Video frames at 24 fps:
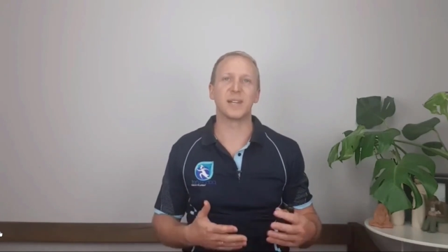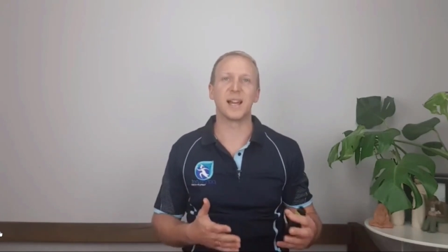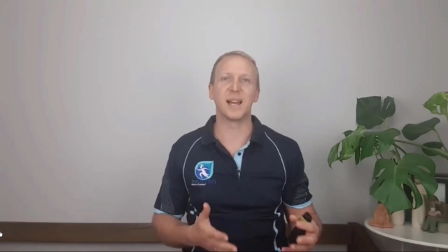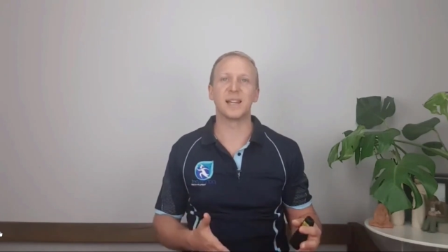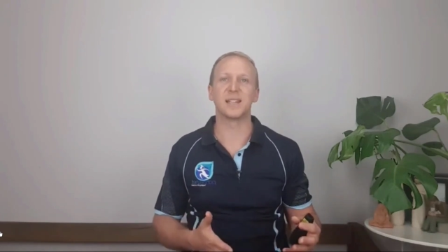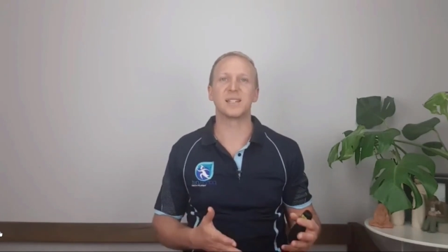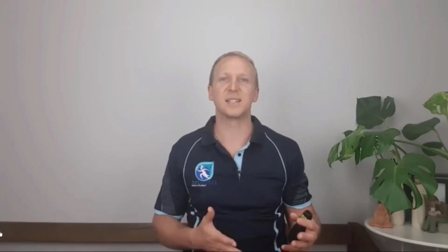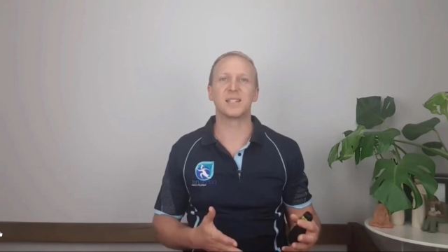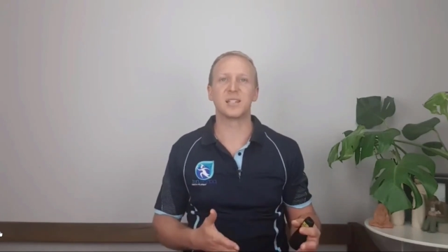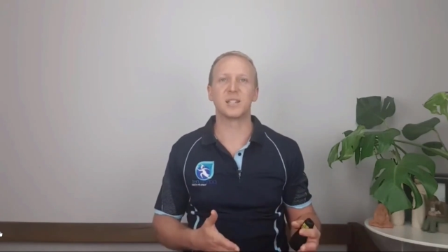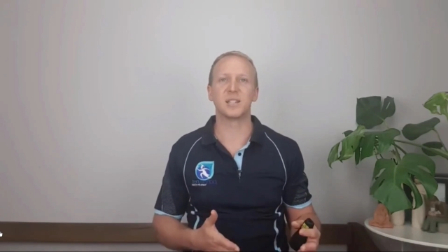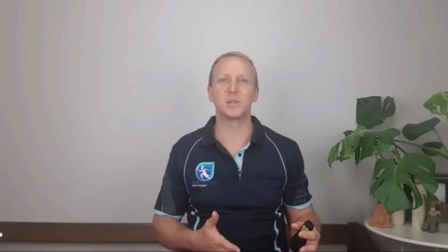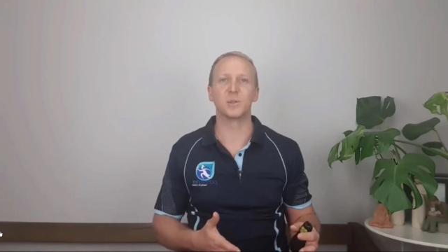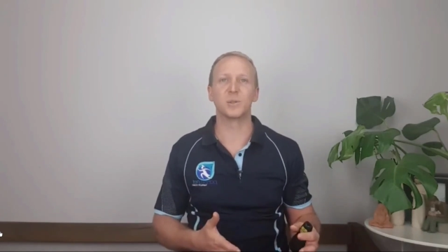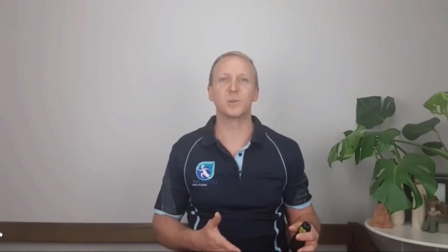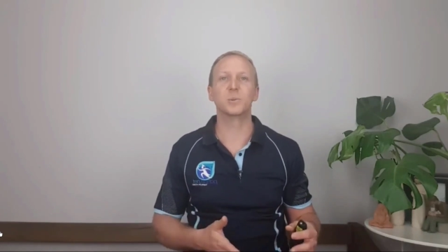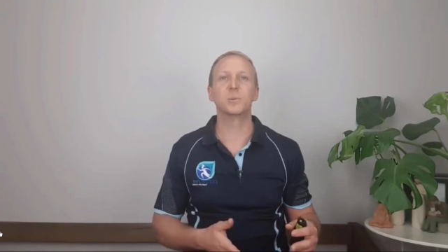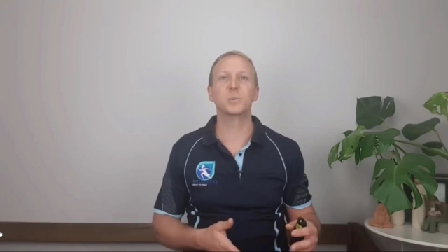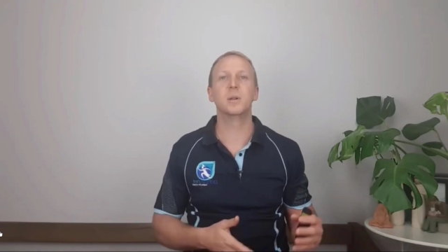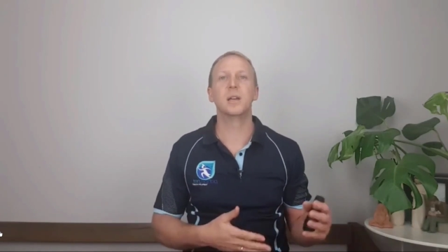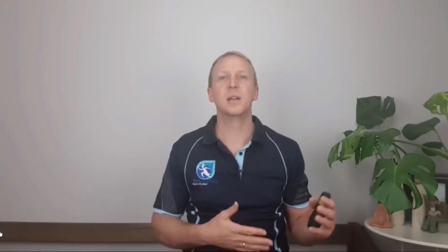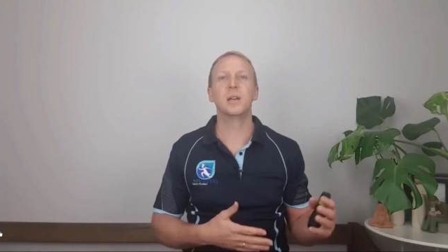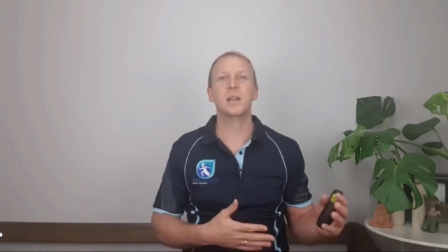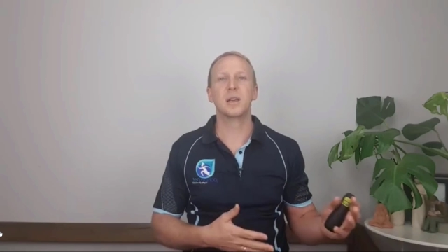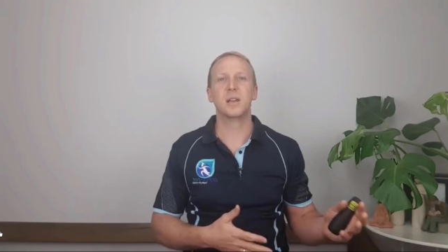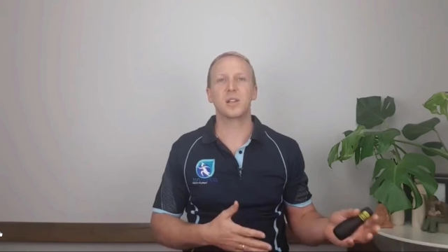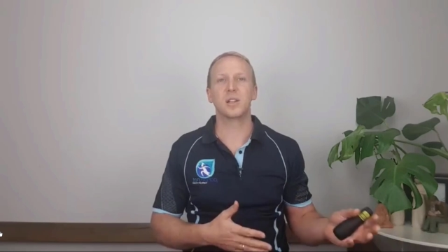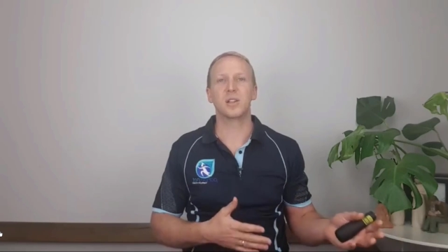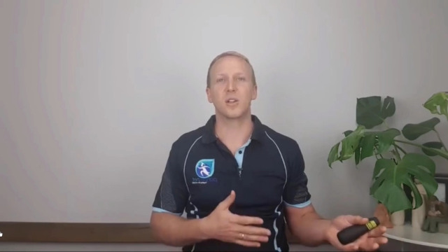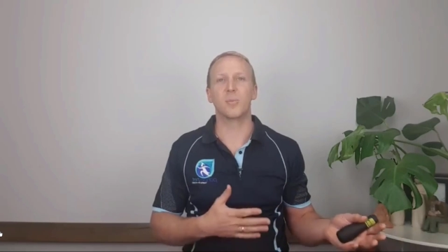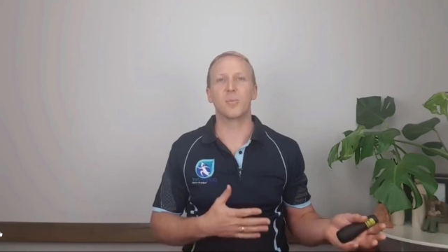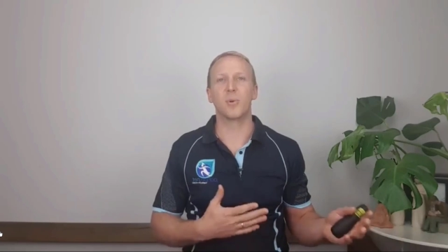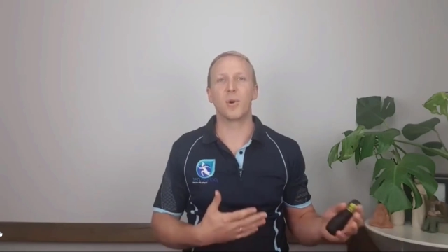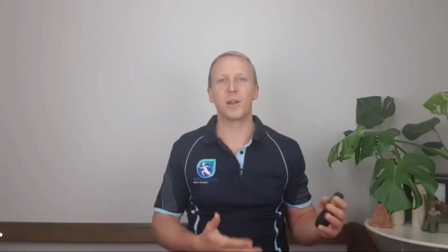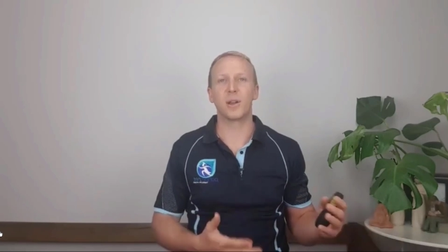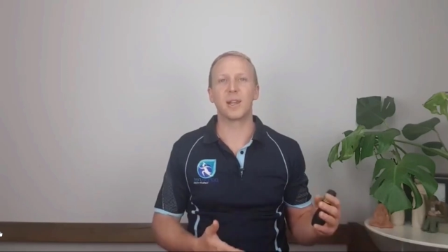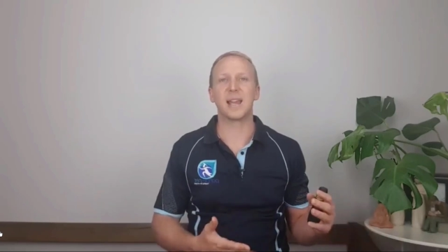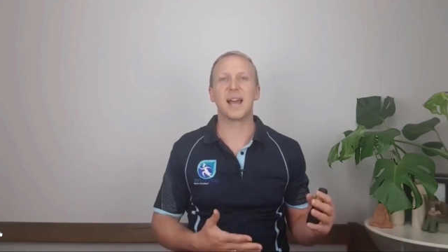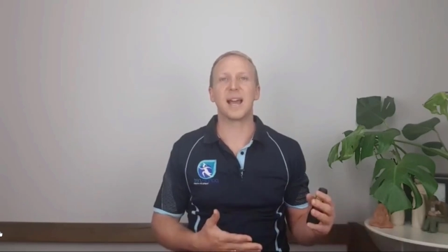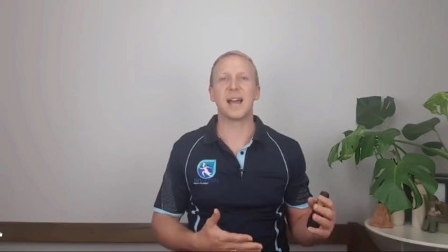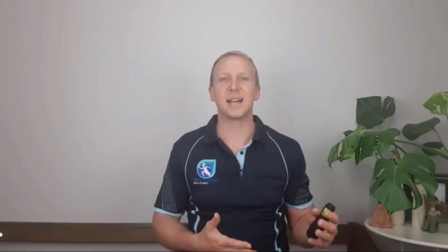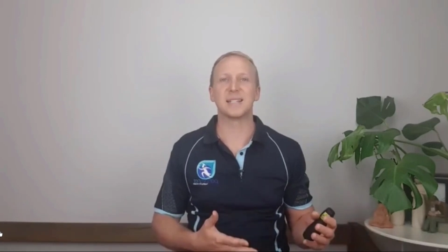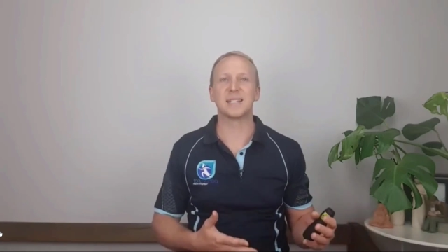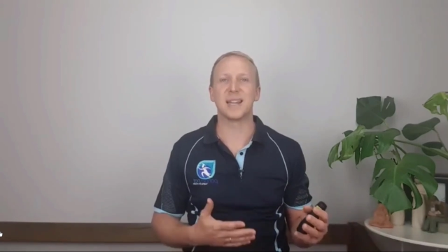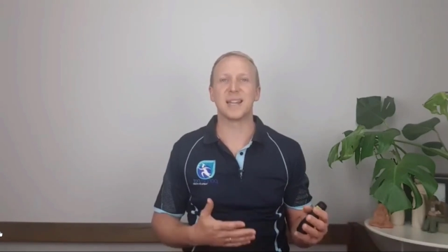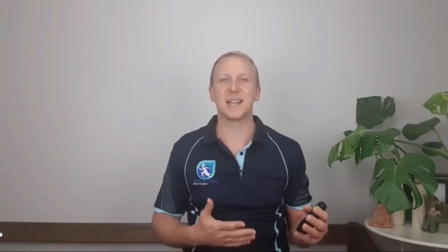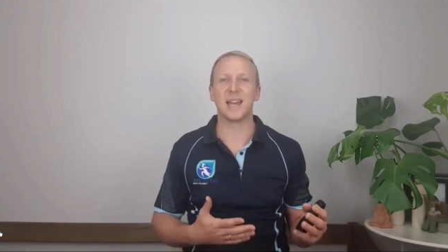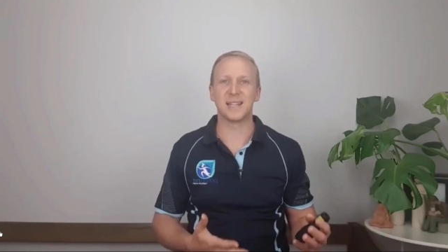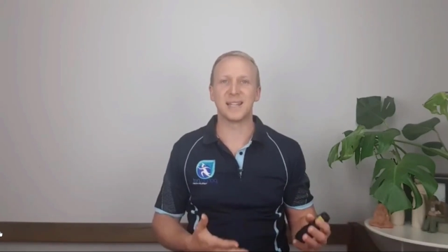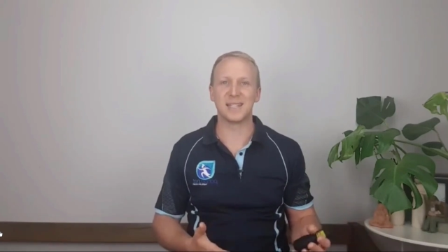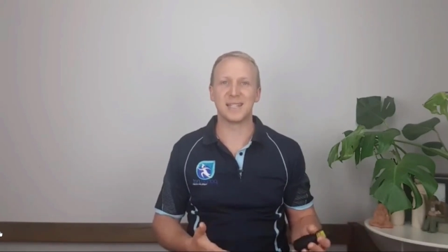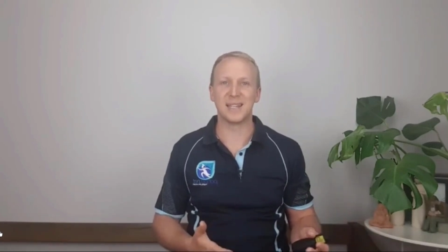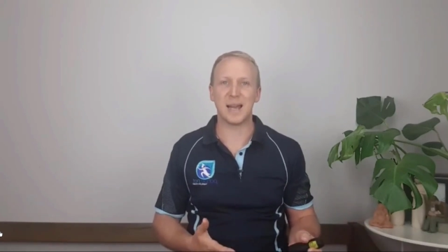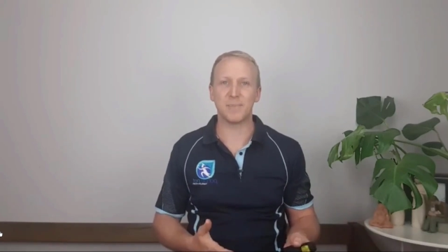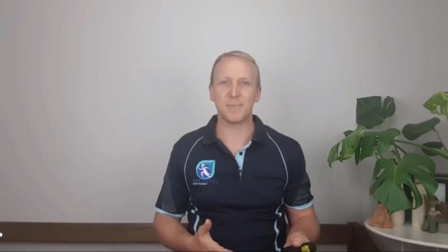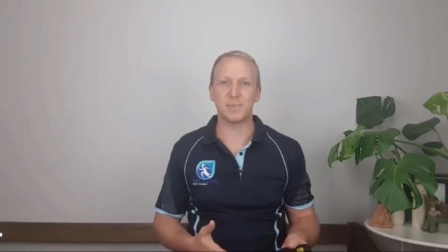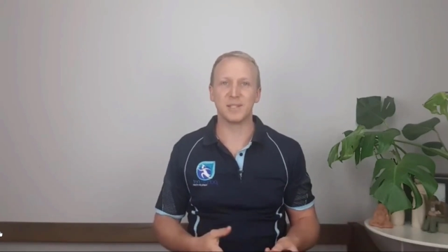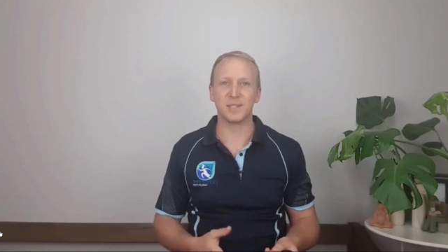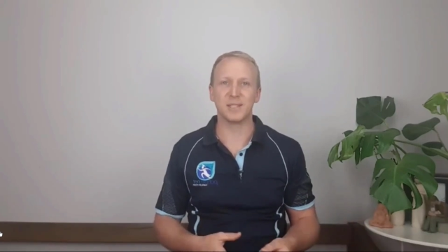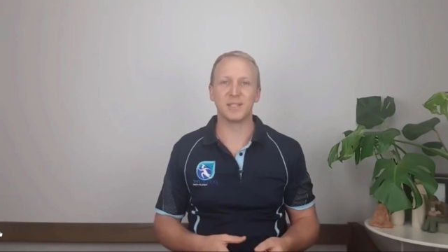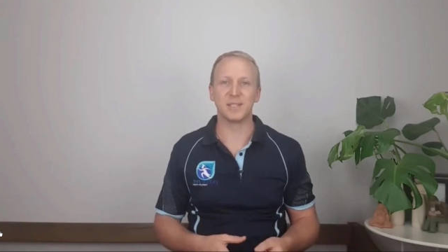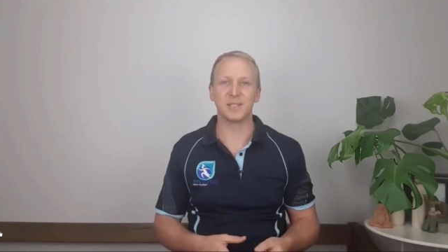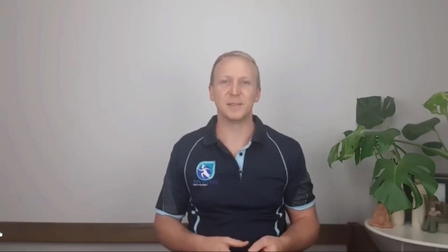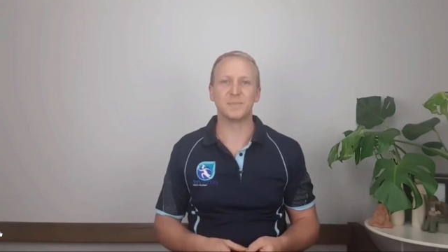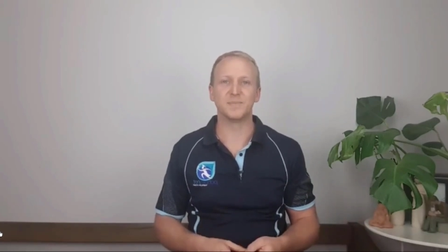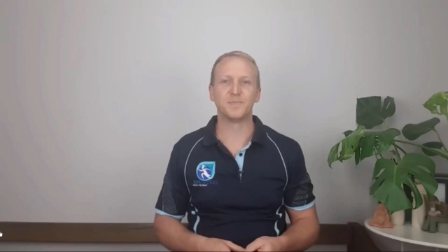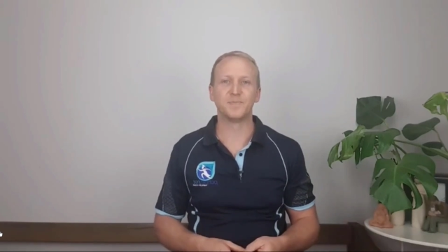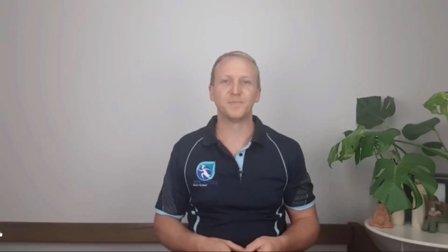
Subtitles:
until your body has adapted.